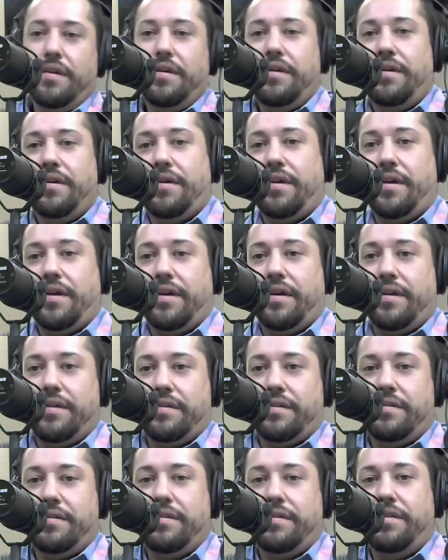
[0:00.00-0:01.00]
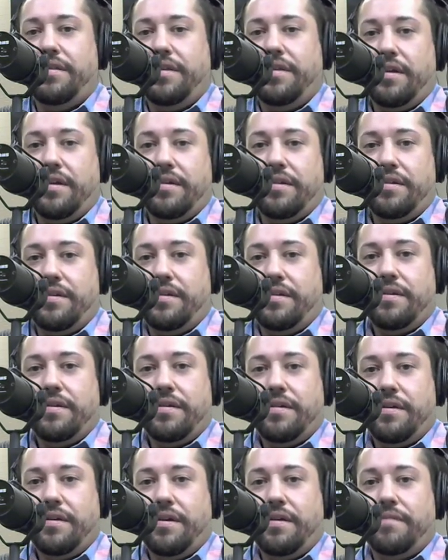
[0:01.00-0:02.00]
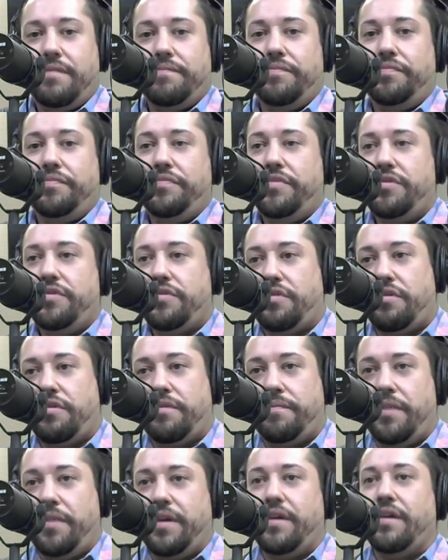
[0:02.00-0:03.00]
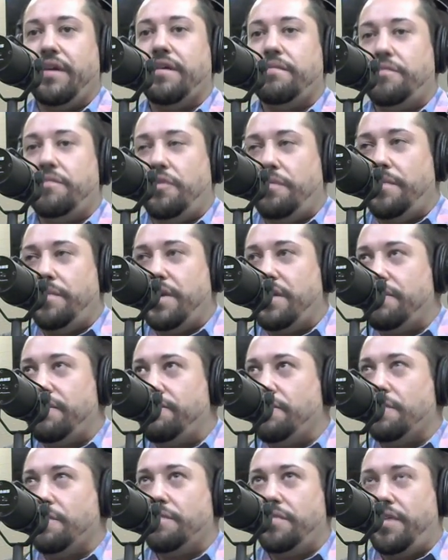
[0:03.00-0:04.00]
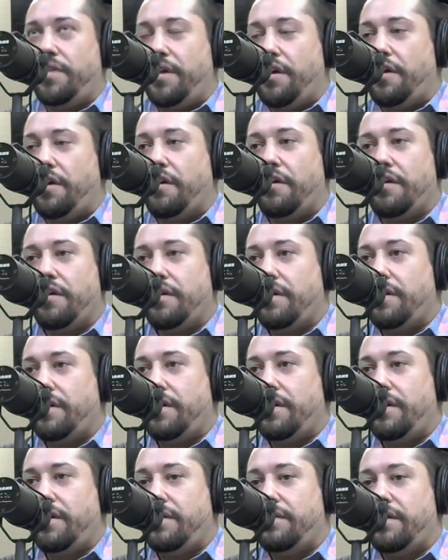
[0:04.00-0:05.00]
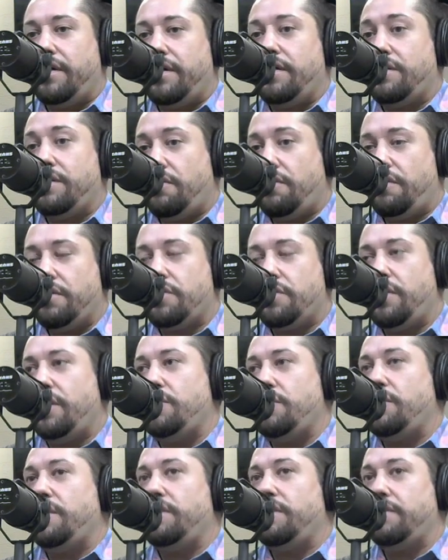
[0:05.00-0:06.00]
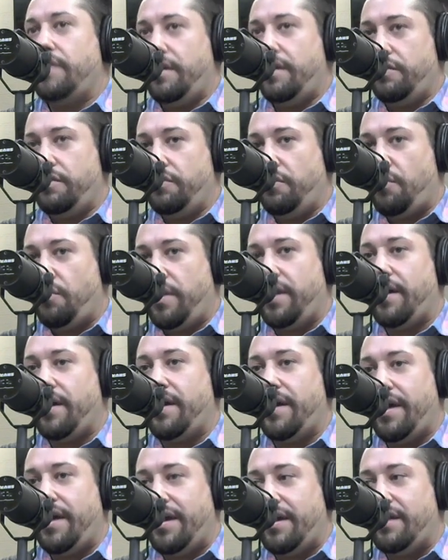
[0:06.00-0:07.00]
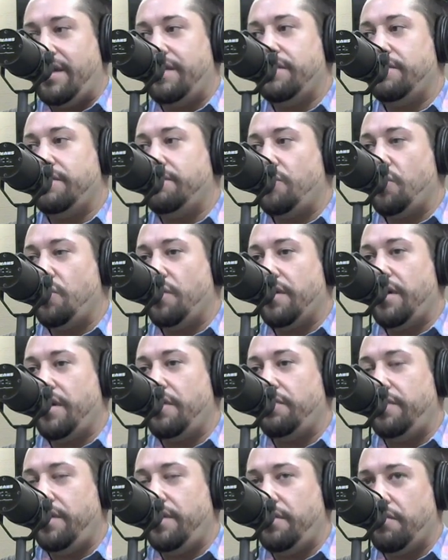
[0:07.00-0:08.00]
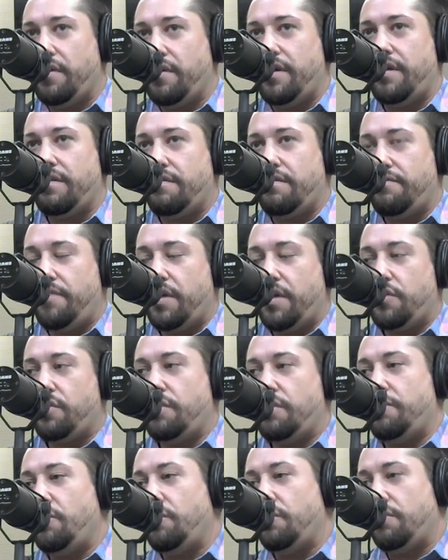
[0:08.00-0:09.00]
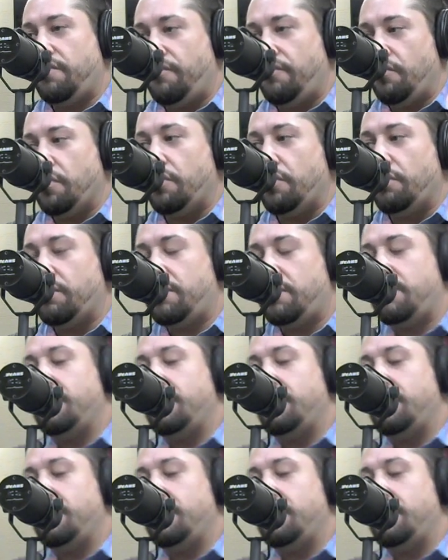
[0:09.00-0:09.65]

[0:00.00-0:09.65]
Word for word: And then started picking up momentum from there, and I started changing the way I ate, more healthy greens, vegetables, fruits.